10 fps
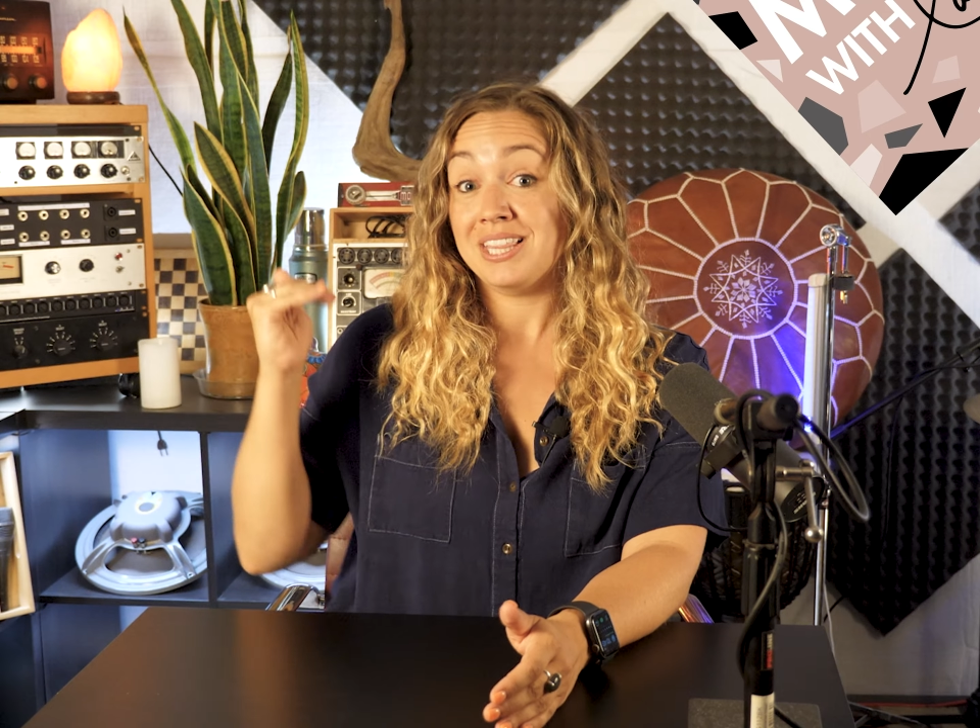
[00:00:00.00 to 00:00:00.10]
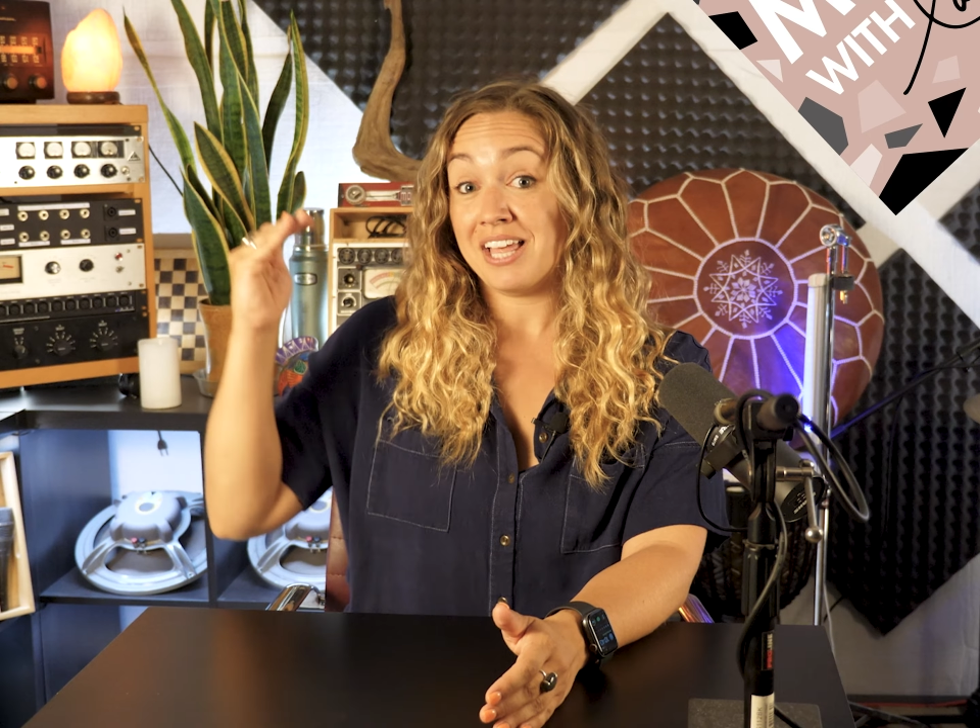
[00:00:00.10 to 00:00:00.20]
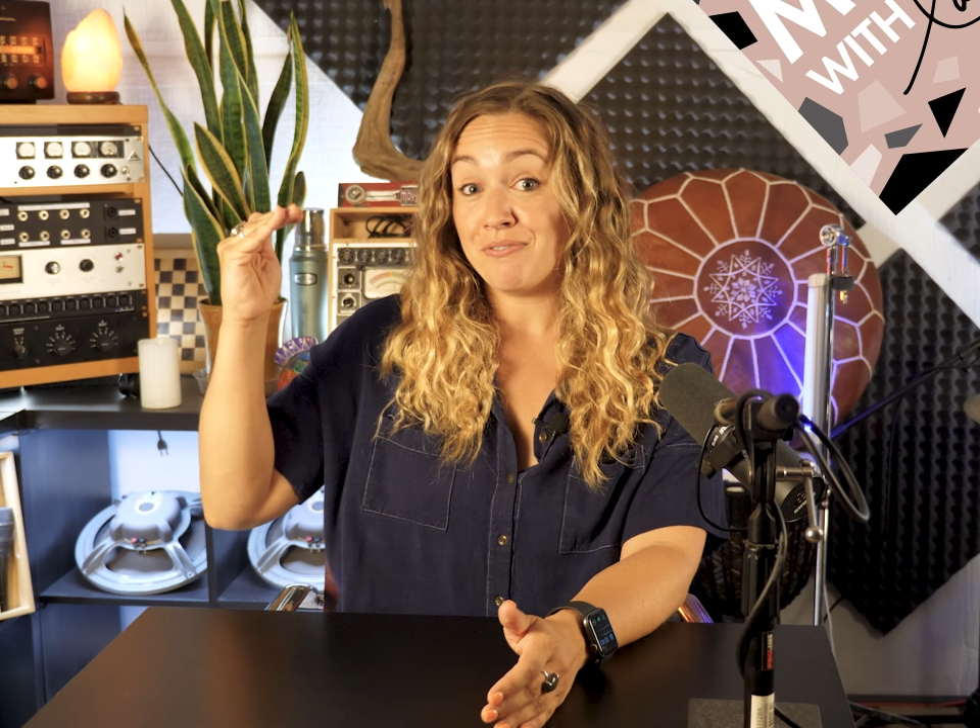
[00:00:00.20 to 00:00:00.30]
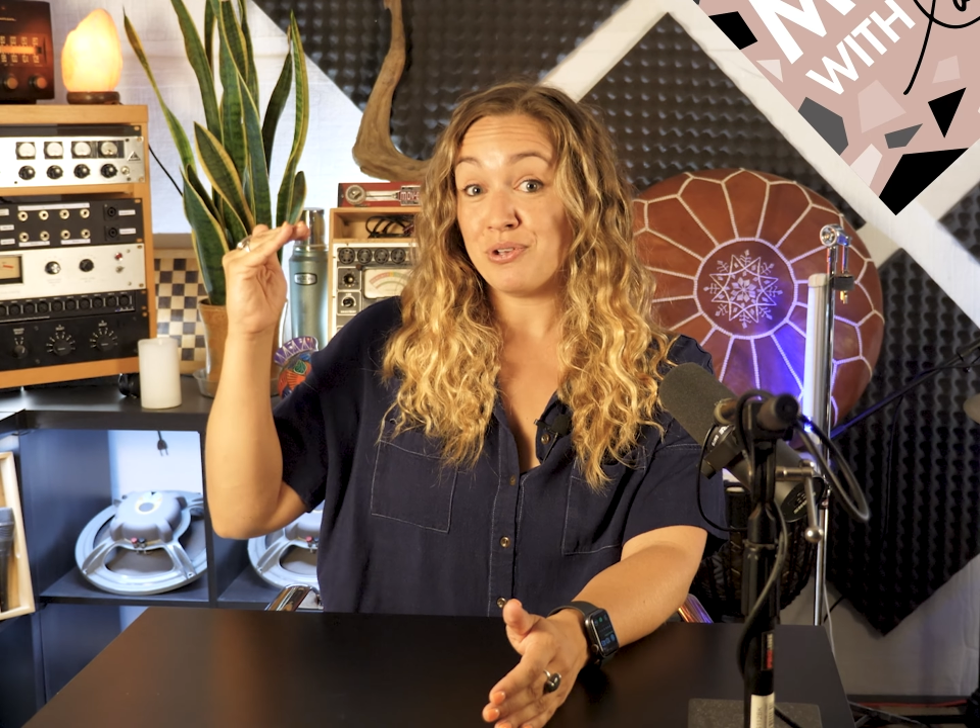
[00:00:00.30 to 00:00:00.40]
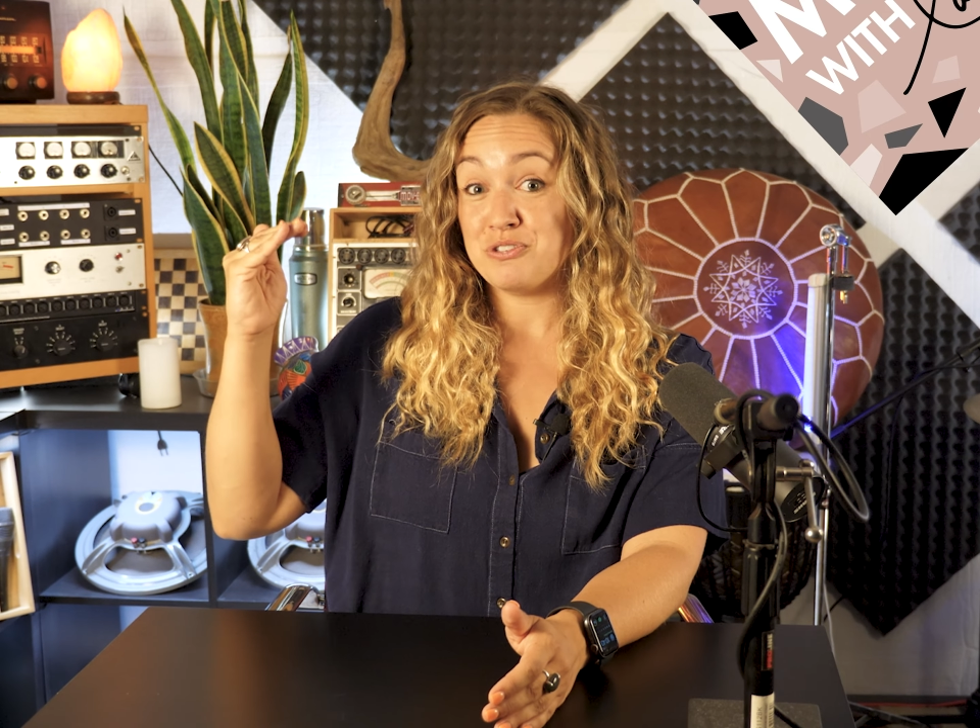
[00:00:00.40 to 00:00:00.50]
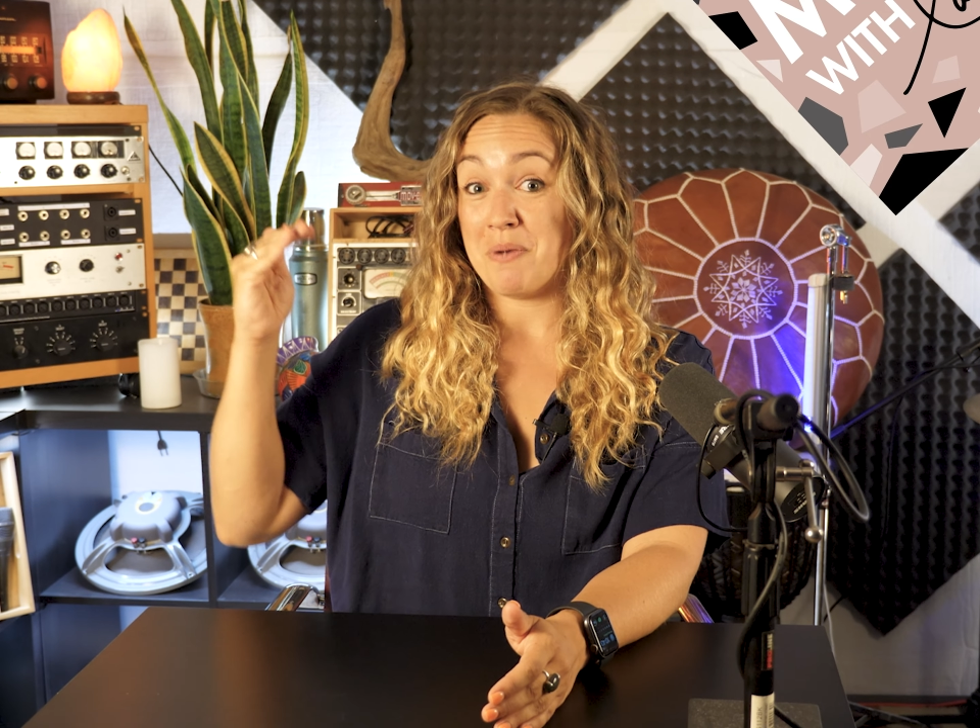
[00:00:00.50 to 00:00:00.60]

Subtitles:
levels,